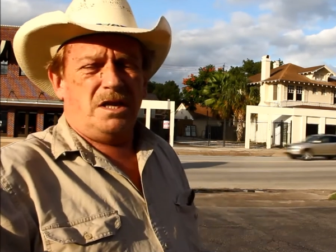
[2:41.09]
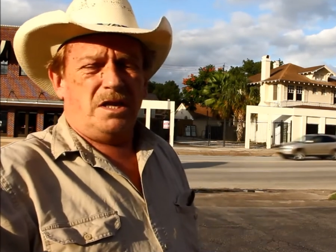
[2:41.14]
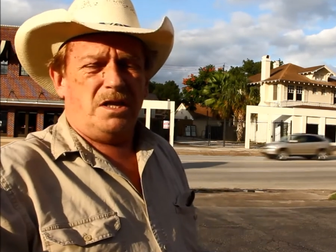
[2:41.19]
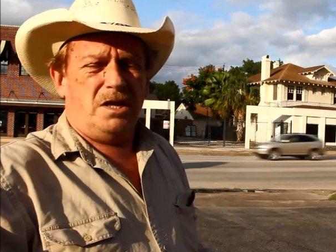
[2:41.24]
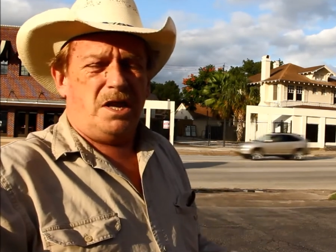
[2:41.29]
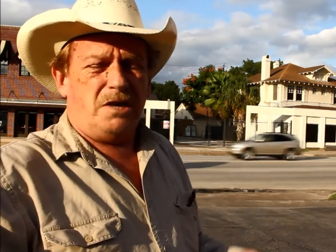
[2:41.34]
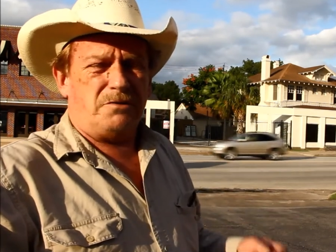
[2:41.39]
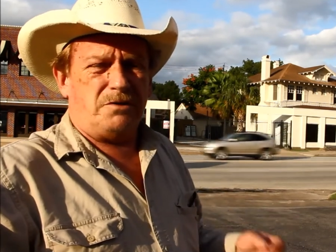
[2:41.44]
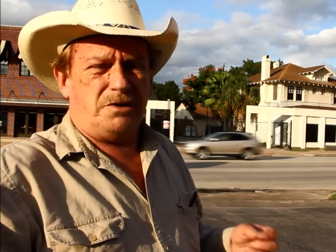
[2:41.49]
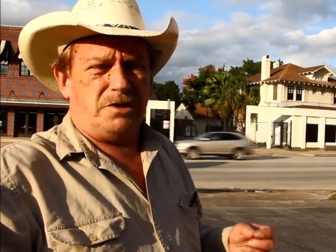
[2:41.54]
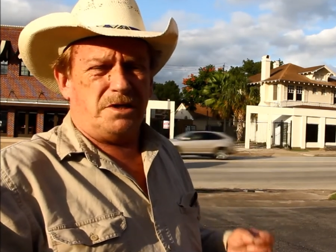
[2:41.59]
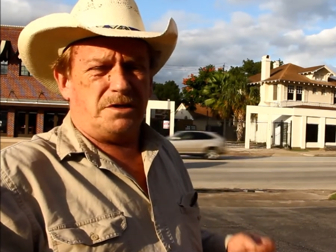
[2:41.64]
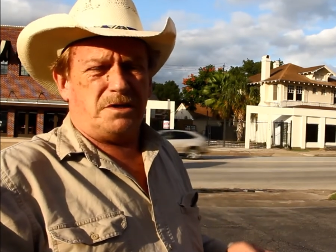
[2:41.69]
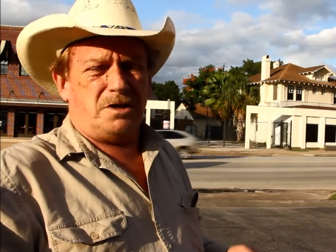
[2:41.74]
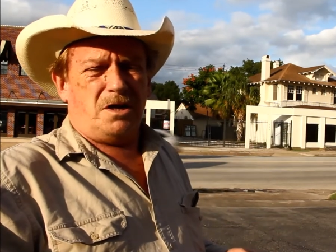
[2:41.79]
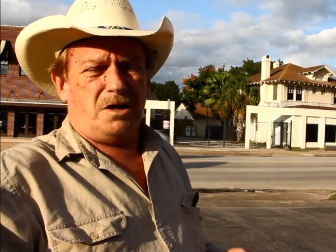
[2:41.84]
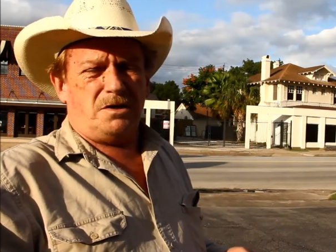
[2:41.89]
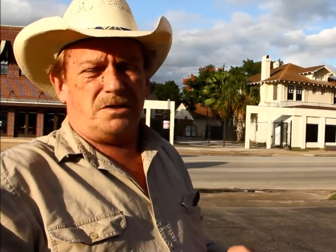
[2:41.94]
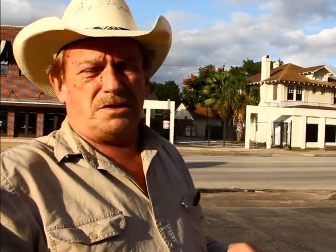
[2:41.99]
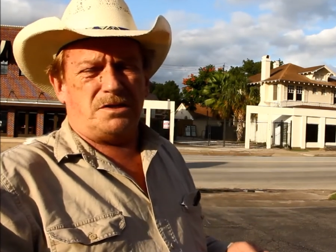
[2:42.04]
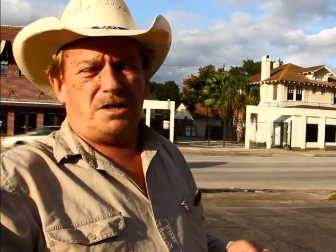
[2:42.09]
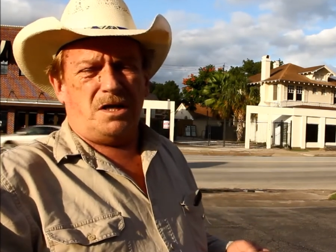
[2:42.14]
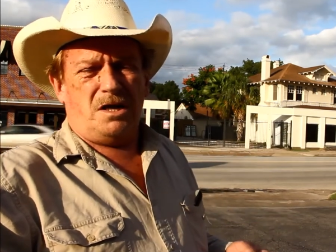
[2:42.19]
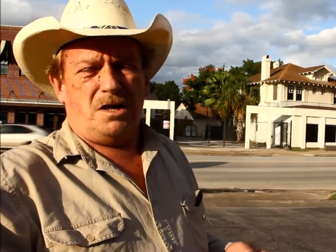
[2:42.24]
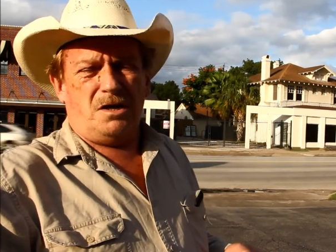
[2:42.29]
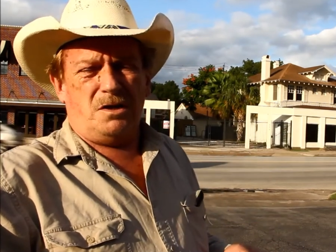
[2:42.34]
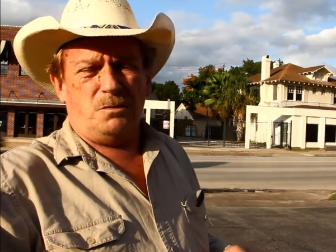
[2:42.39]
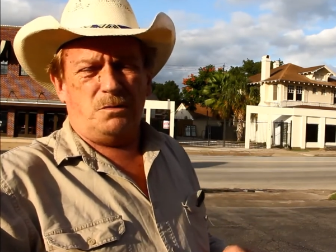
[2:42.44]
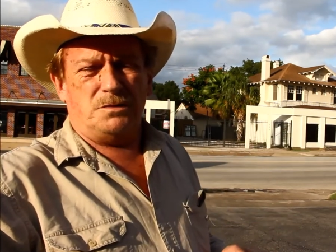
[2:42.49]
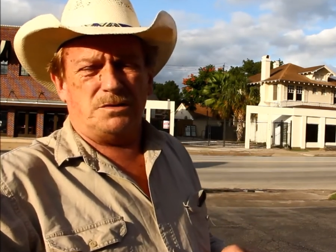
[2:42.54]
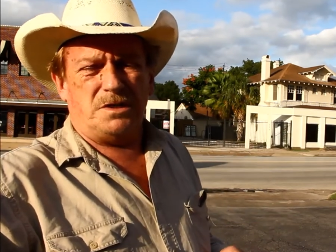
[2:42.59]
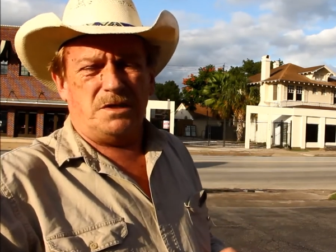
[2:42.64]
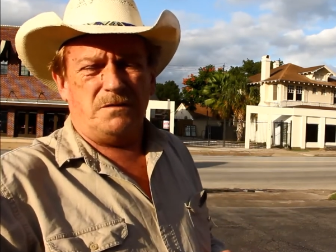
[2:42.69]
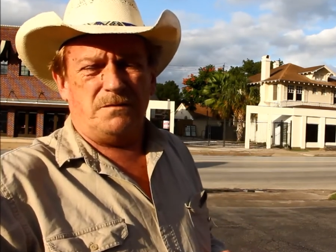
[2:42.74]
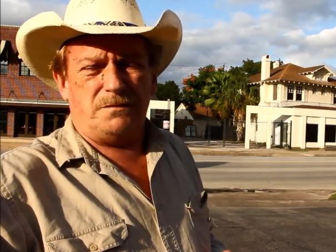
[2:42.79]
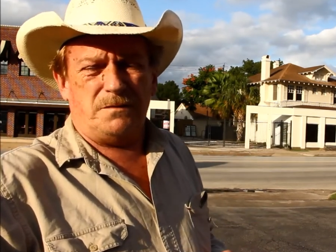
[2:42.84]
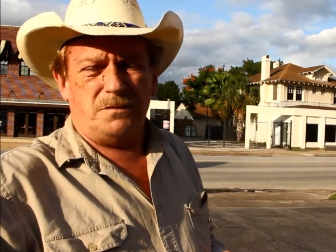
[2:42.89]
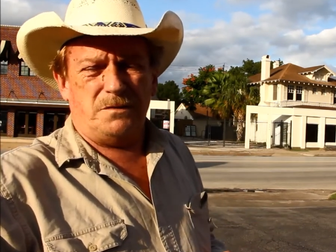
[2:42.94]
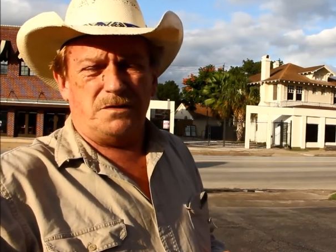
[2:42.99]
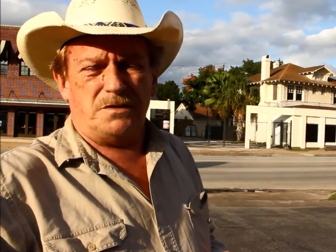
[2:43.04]
electric guitar style was
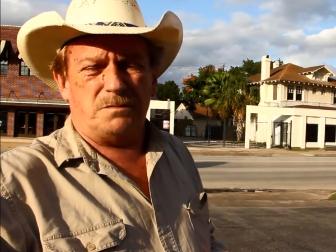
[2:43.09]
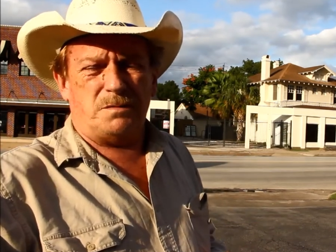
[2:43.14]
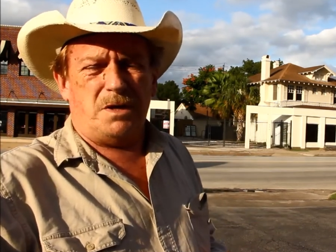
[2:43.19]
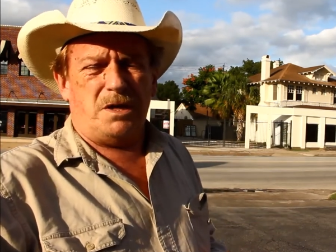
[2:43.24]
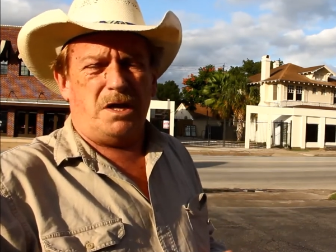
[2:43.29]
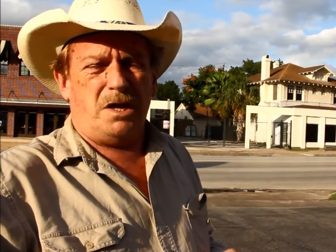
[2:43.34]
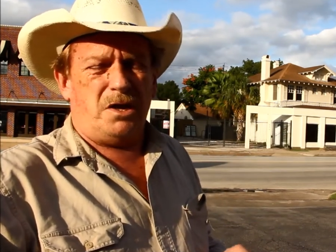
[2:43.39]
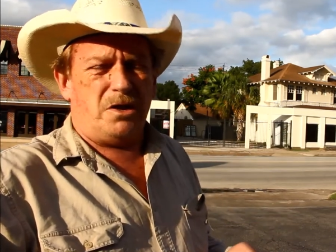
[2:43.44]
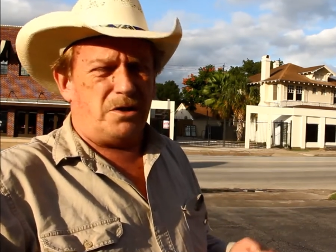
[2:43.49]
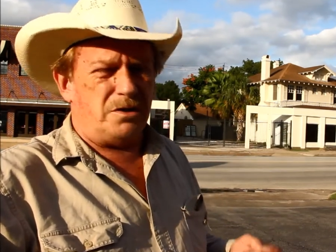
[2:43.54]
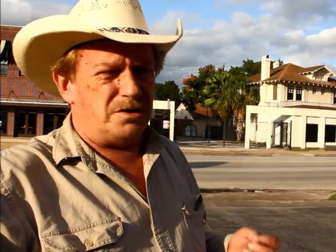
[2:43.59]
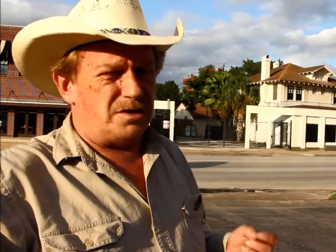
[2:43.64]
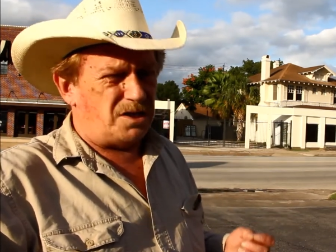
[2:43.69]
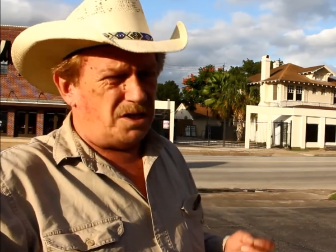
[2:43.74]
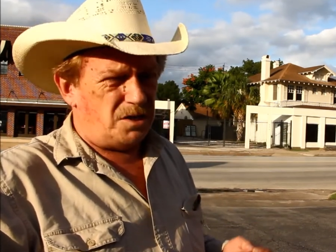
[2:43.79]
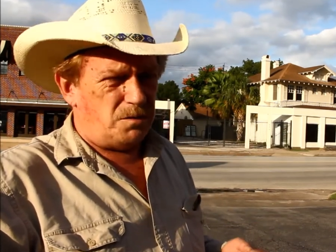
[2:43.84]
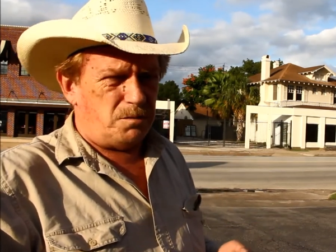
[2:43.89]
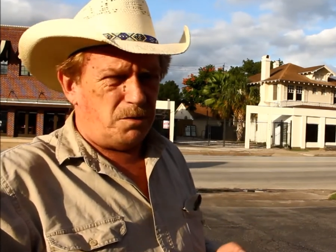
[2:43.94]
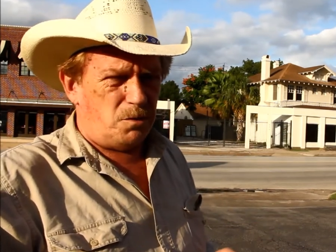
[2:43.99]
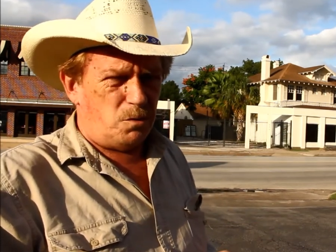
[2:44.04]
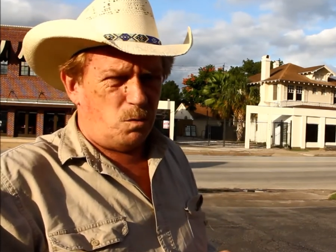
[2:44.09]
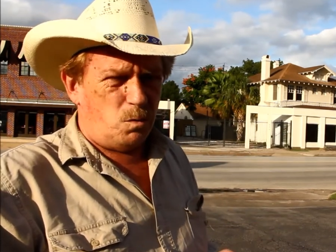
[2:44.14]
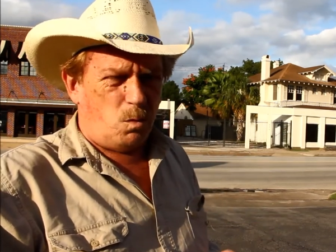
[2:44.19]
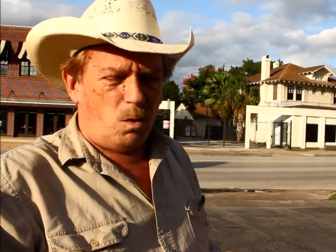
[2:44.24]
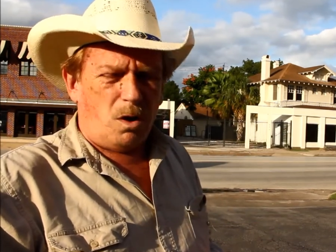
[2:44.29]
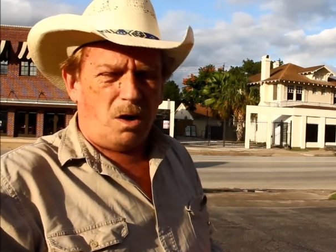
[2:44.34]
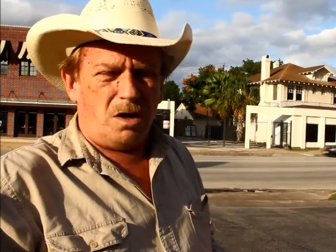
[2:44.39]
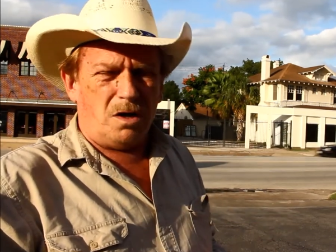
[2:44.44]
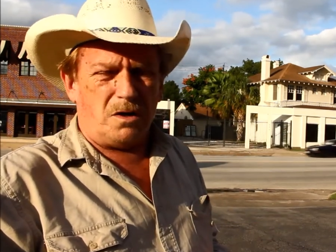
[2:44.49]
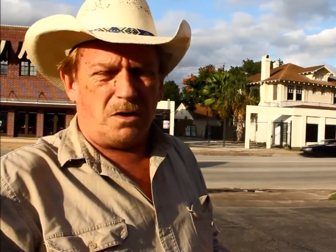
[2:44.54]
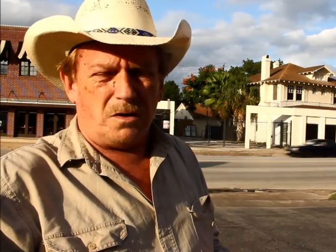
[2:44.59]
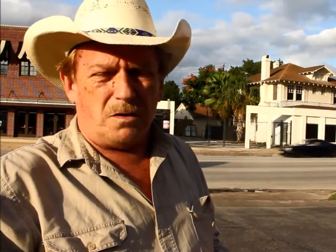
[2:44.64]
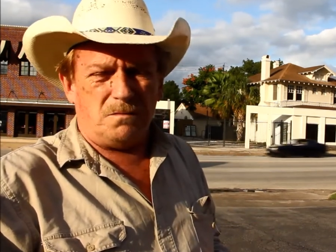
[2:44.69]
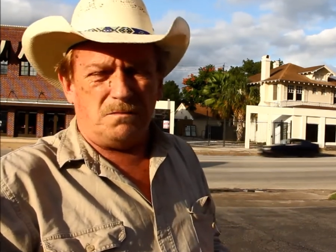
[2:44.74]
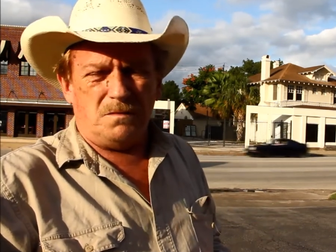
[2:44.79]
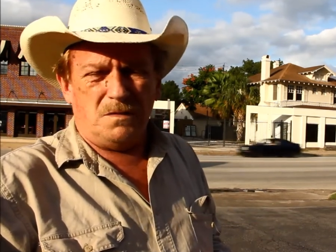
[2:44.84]
influenced by Aaron T-Bone Walker,